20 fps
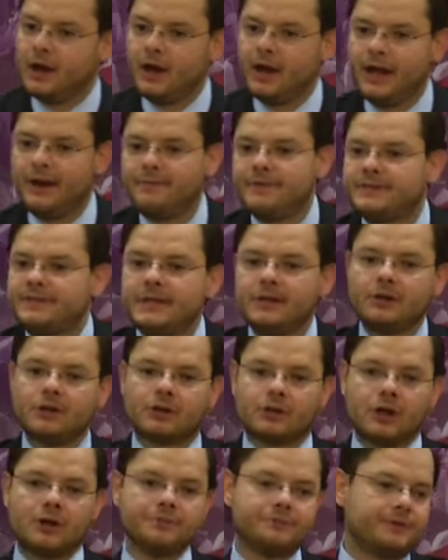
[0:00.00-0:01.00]
every single
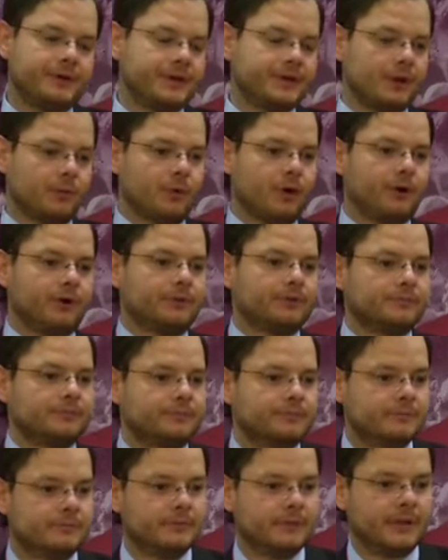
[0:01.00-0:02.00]
country in the world,
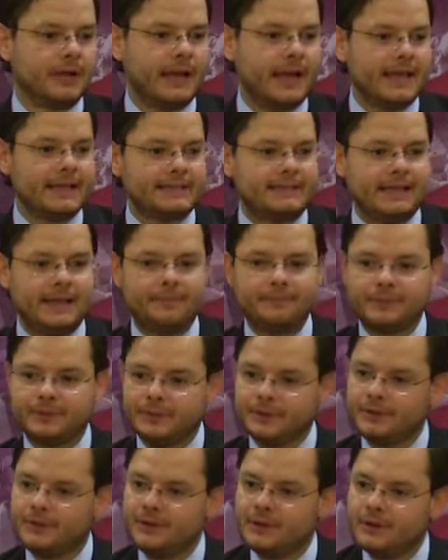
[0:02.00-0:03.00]
except
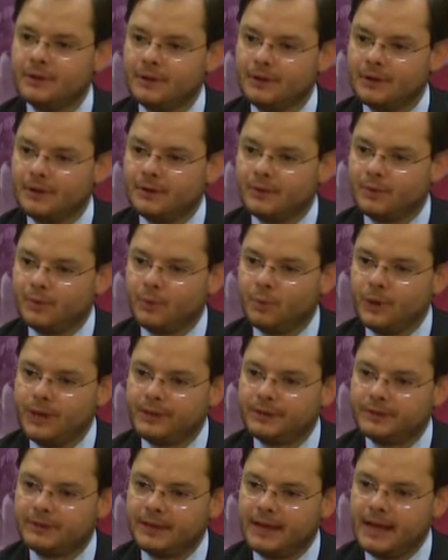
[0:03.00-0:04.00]

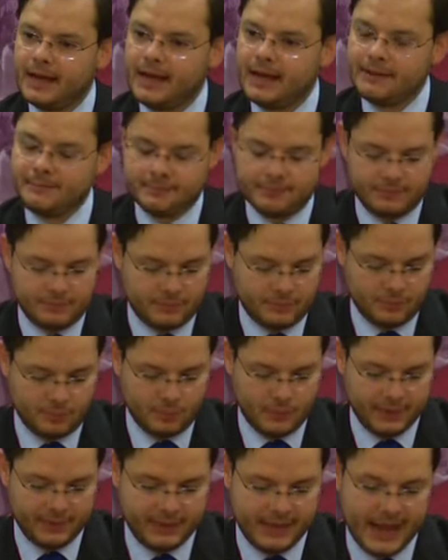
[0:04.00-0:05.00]
with the
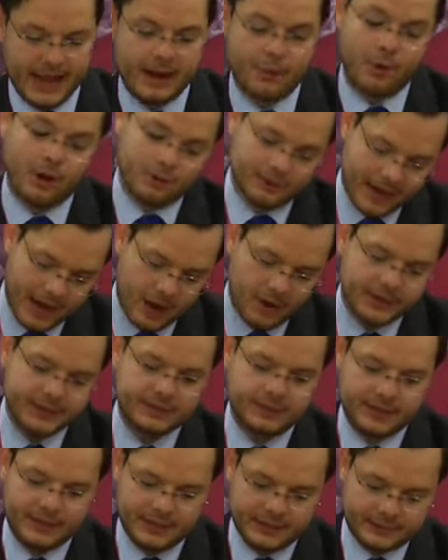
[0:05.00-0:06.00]
island. Well, now
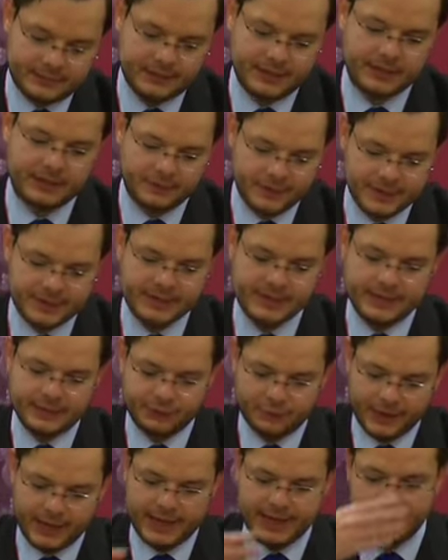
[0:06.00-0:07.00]
it is increasingly
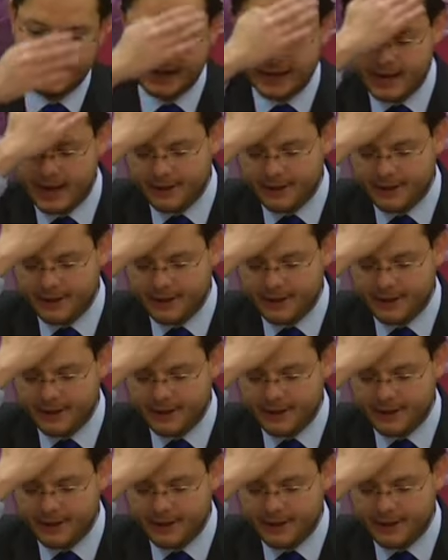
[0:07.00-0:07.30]
trading, and